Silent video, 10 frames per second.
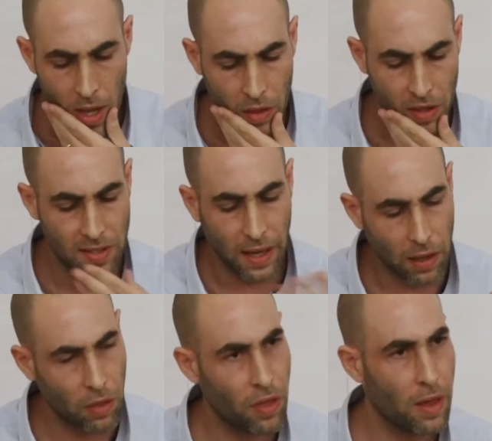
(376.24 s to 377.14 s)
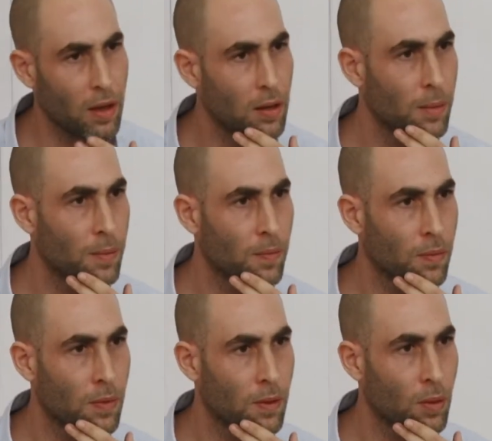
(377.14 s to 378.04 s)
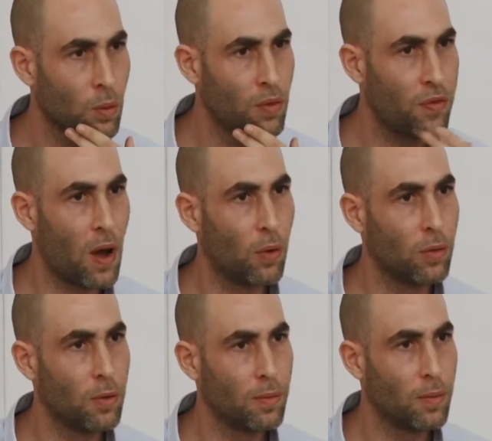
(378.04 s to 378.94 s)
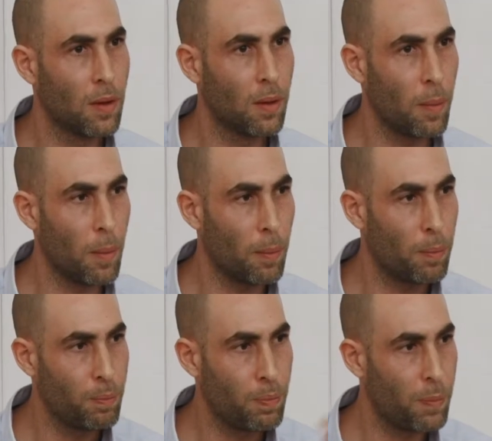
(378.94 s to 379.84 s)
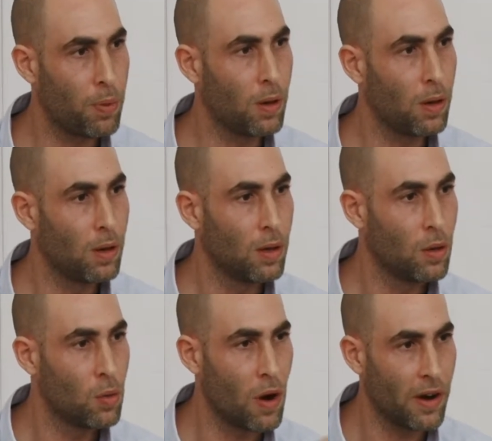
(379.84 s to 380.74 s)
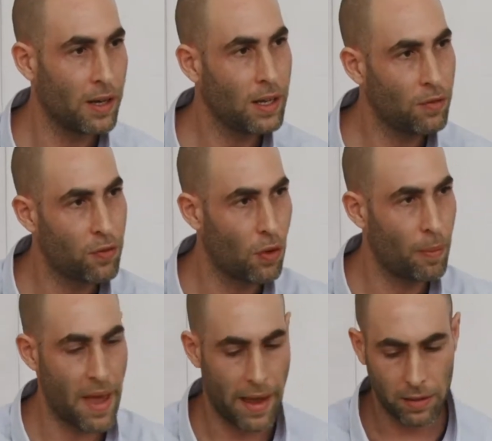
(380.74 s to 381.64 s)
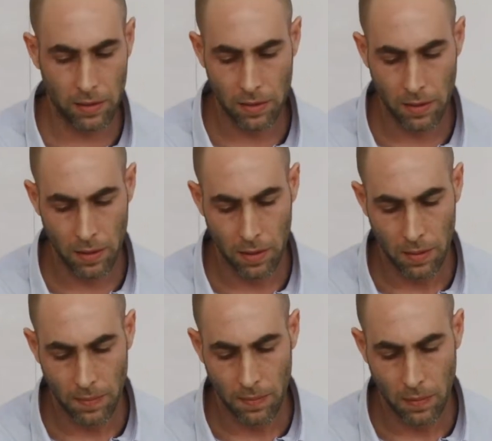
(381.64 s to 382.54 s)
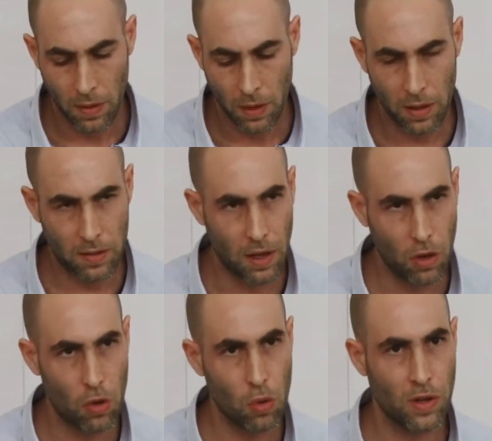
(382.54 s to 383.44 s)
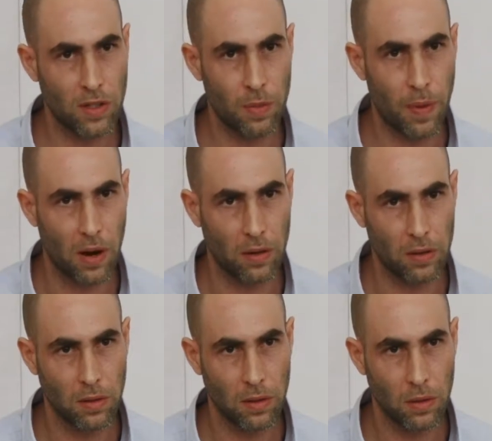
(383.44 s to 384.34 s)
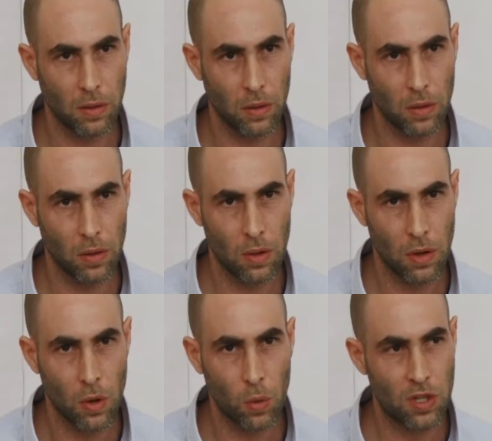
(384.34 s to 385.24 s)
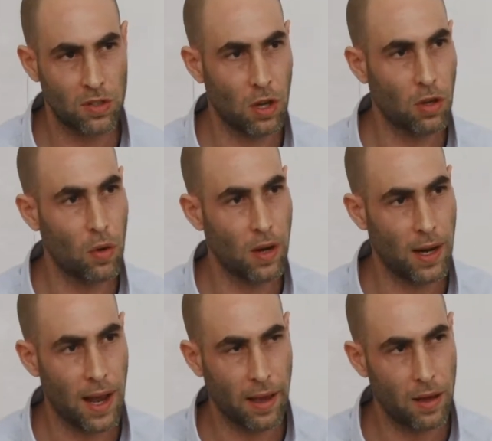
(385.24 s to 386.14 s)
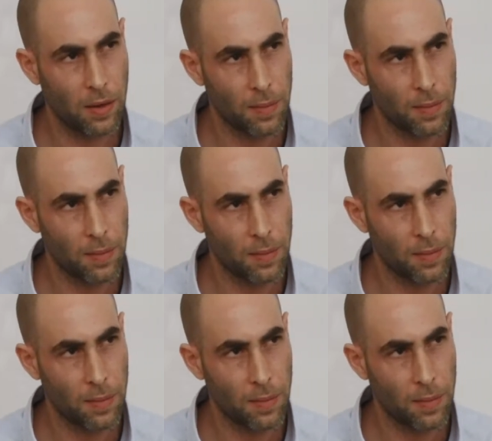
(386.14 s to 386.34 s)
The second thing we found people who are in need for banks is the insurance part, which is not only like